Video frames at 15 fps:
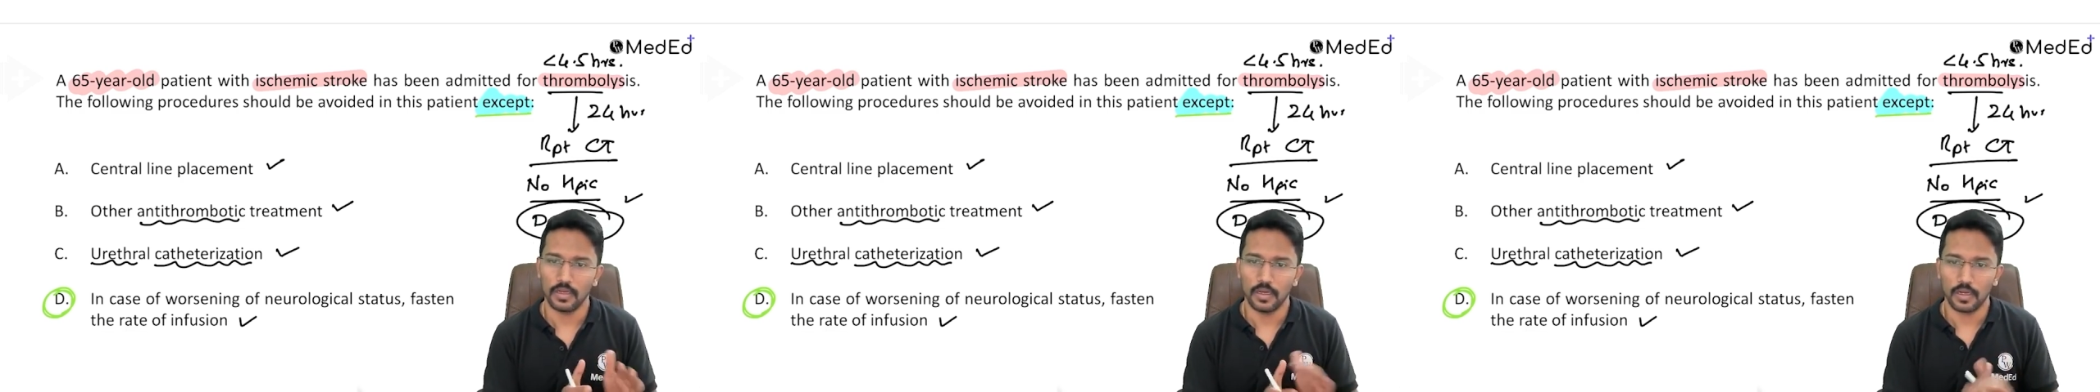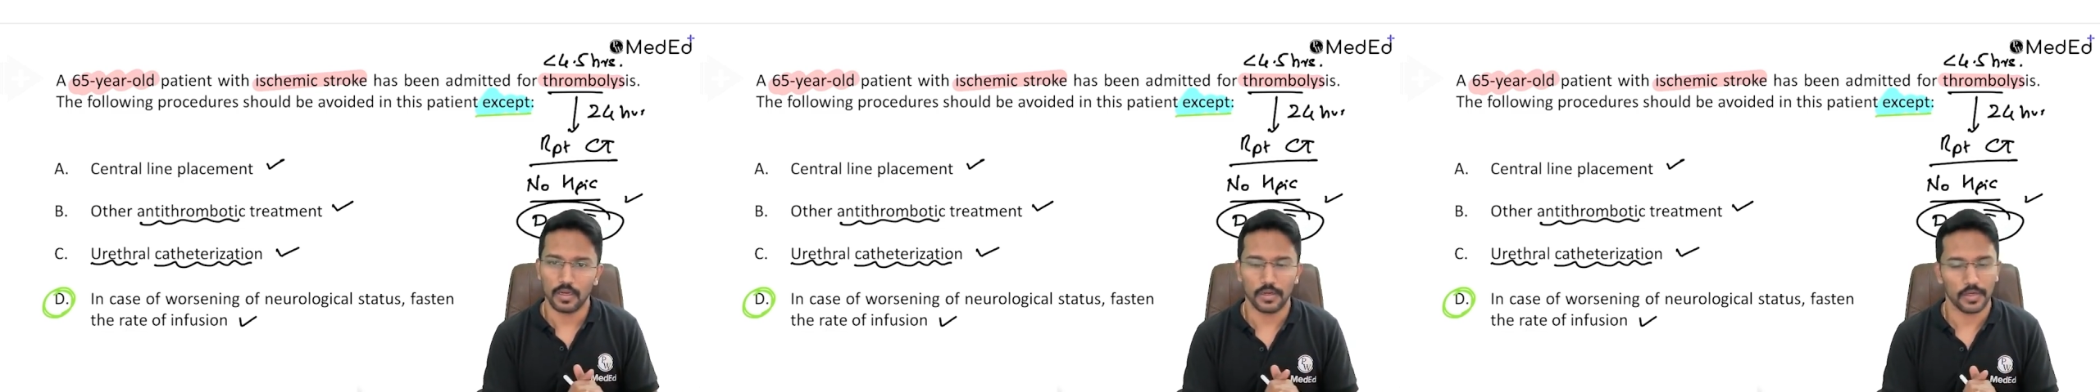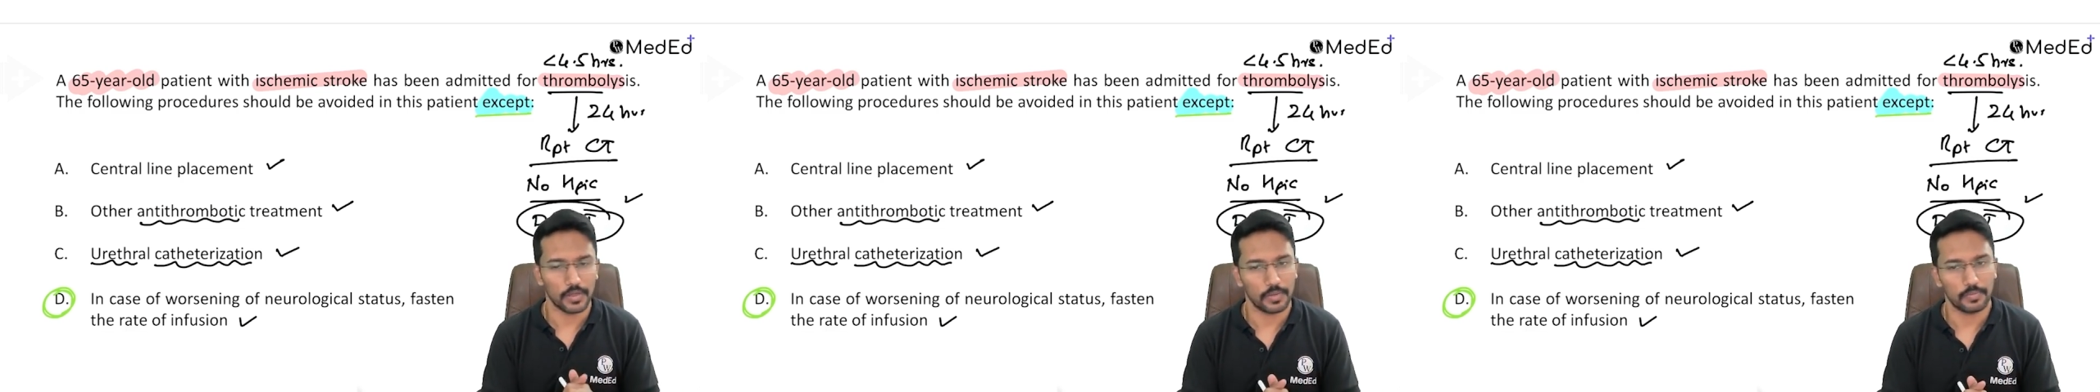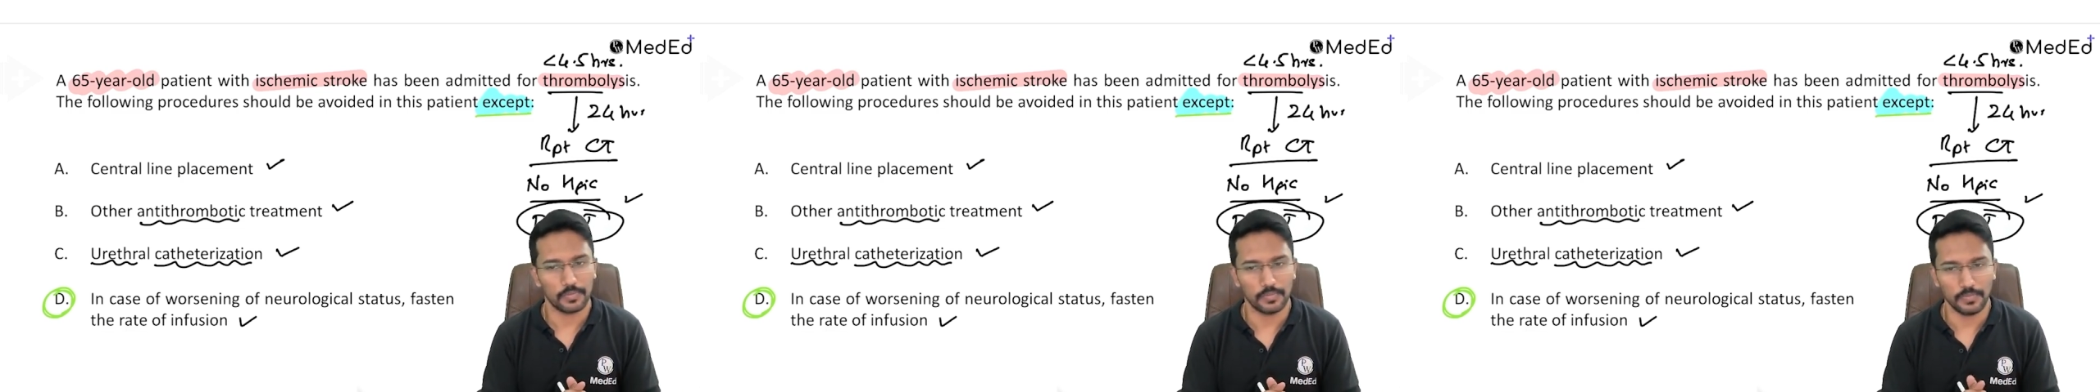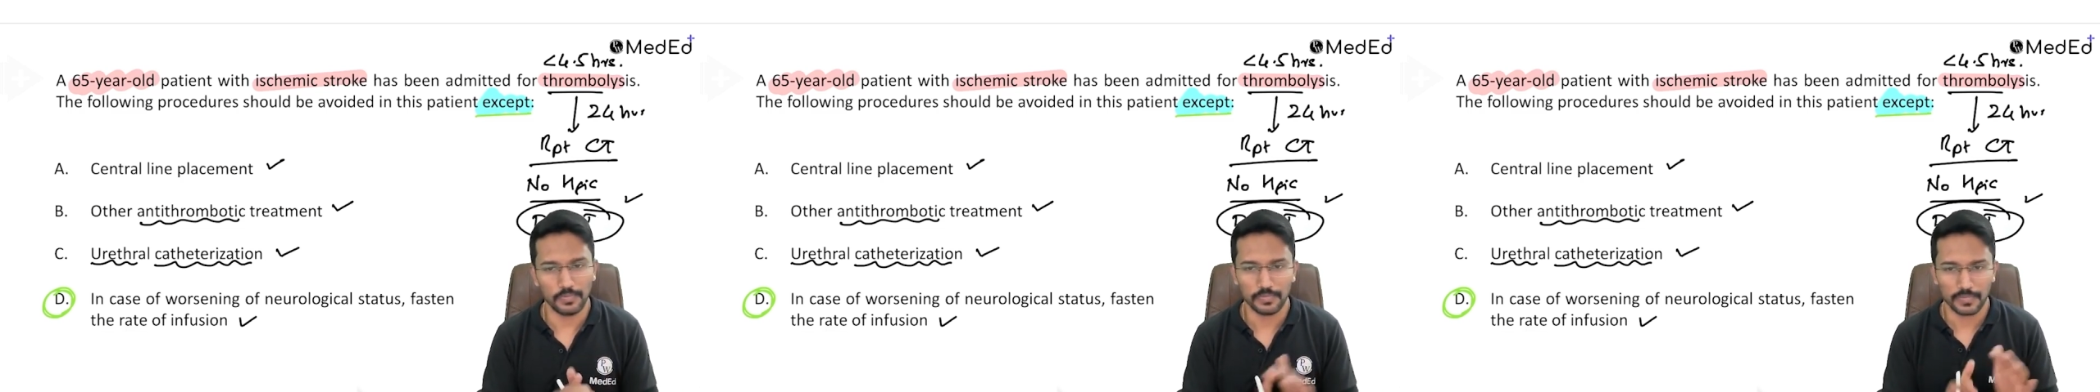
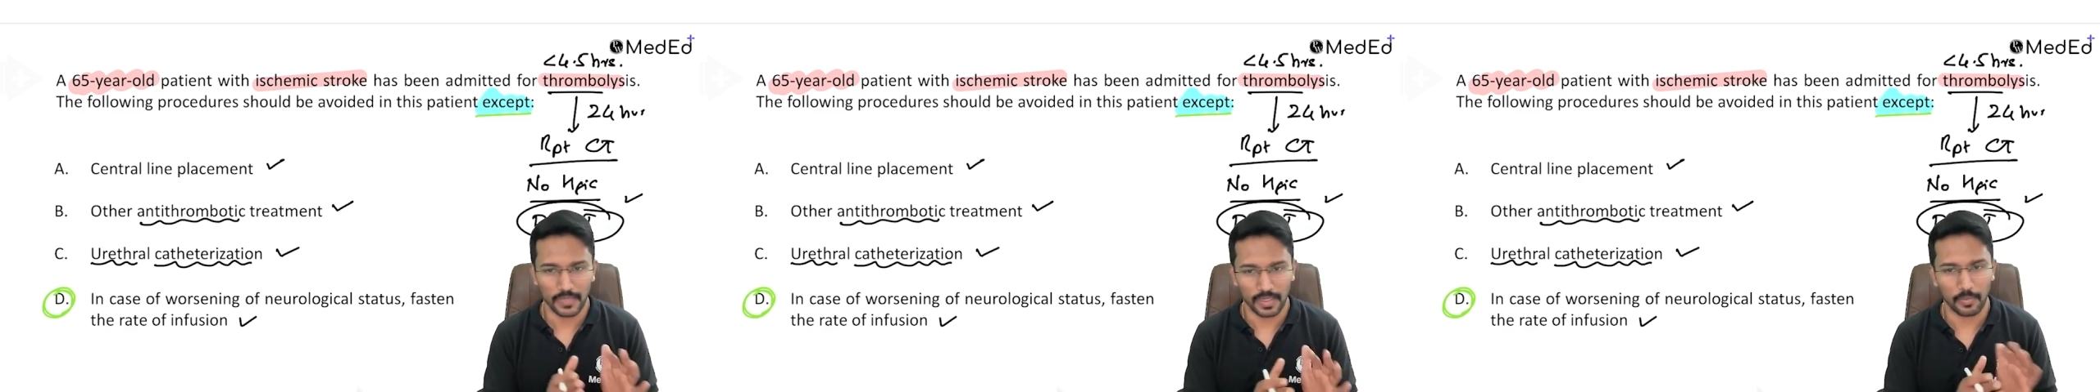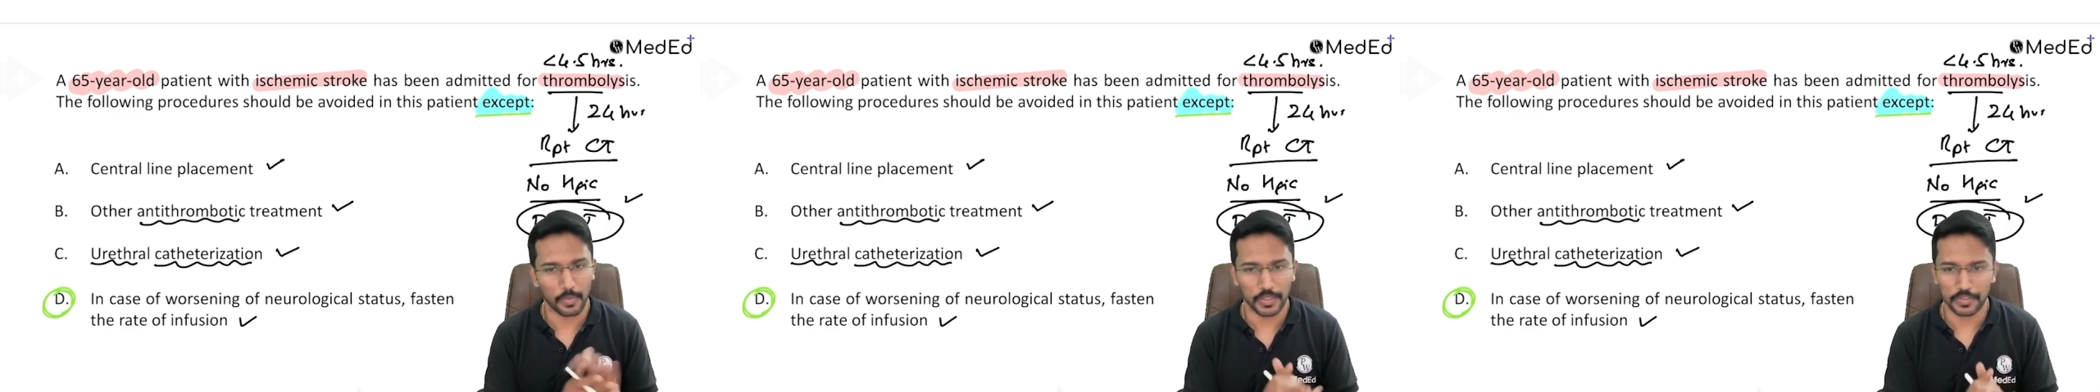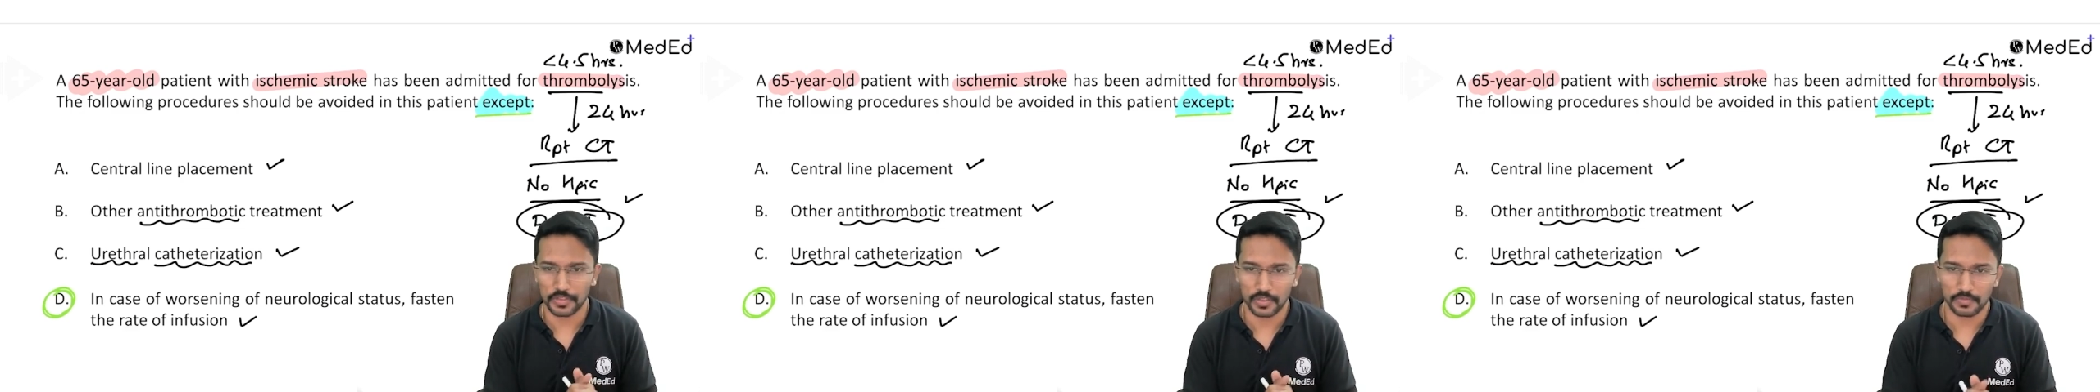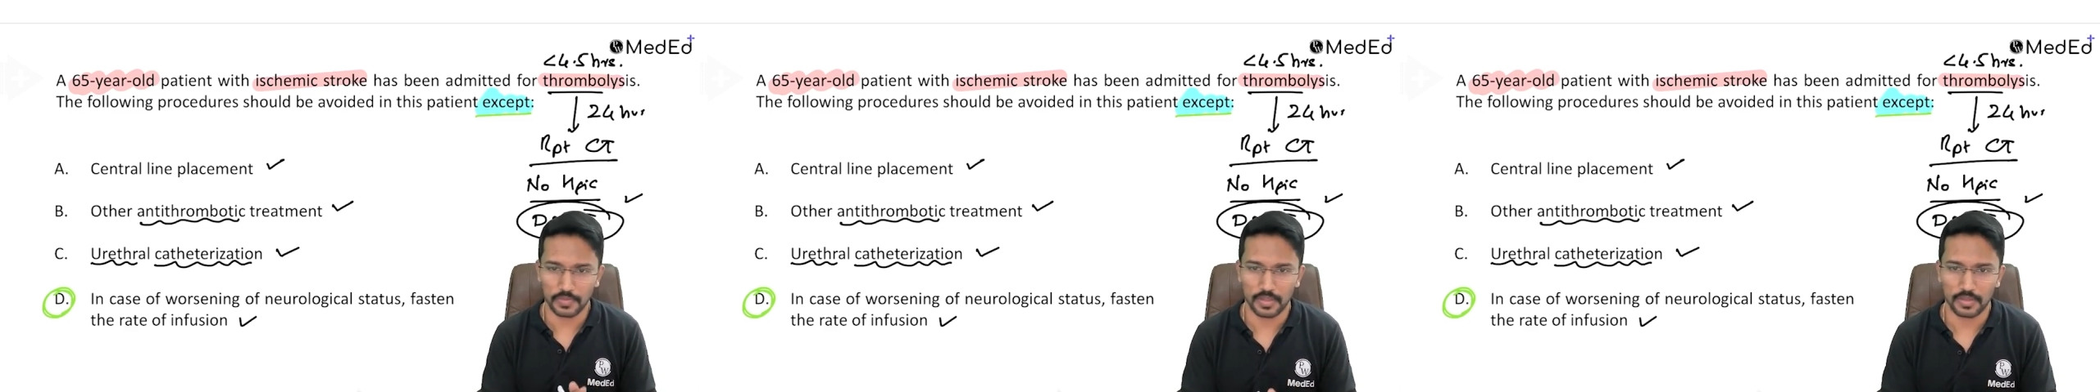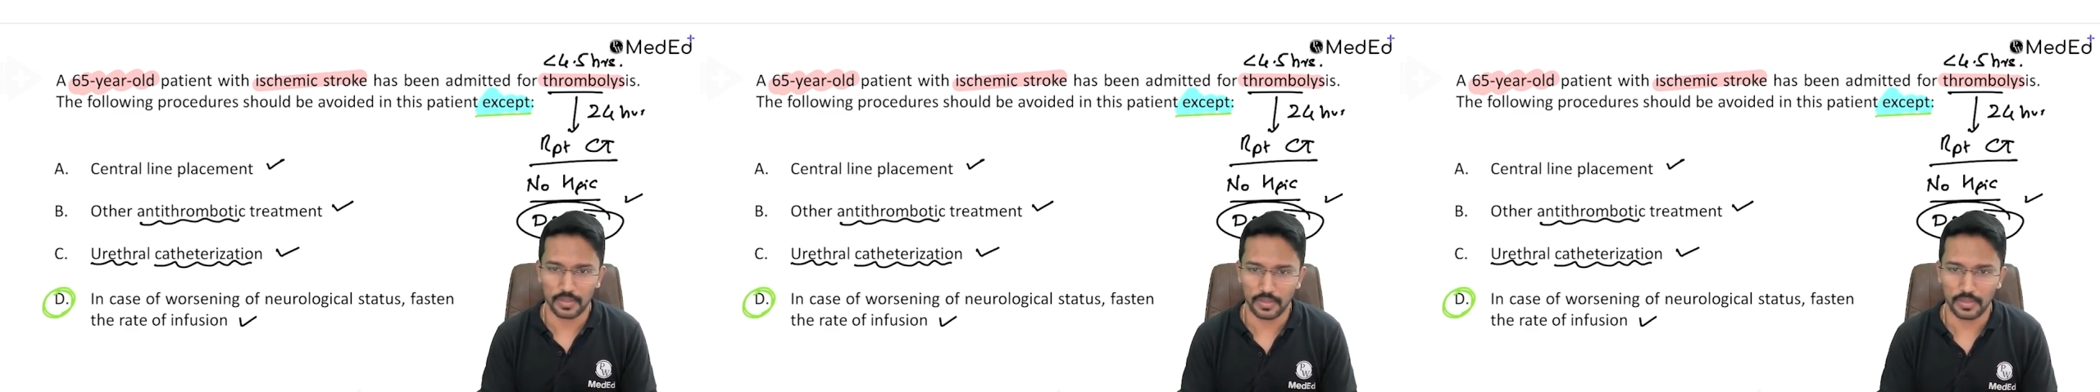
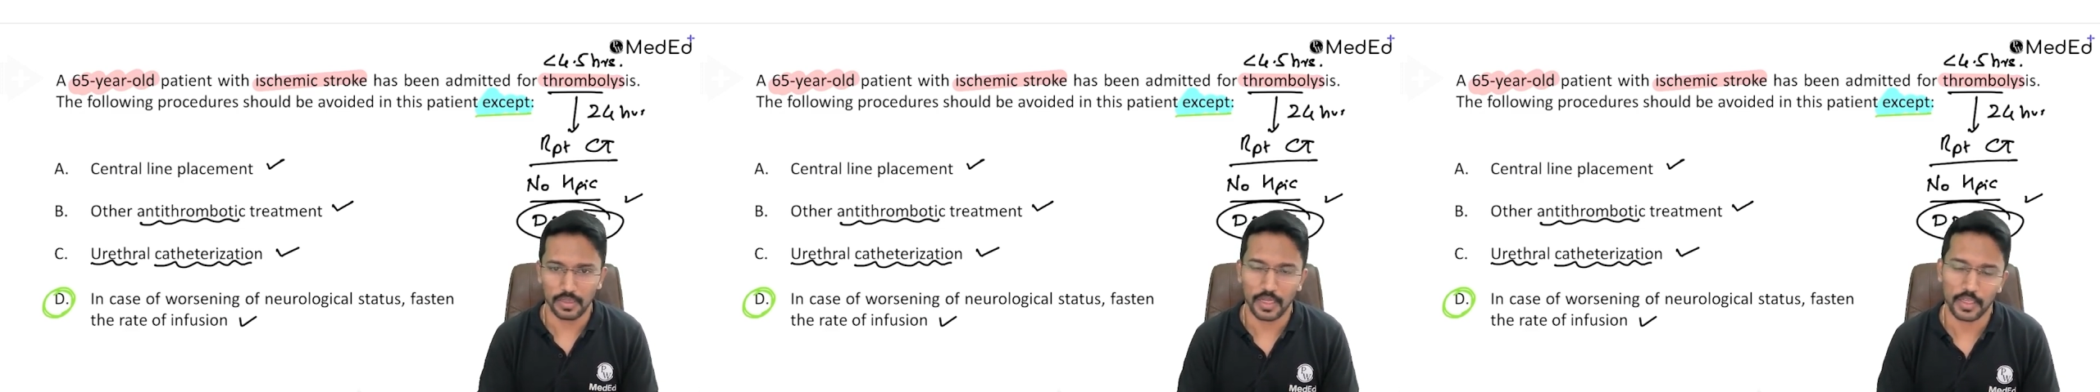the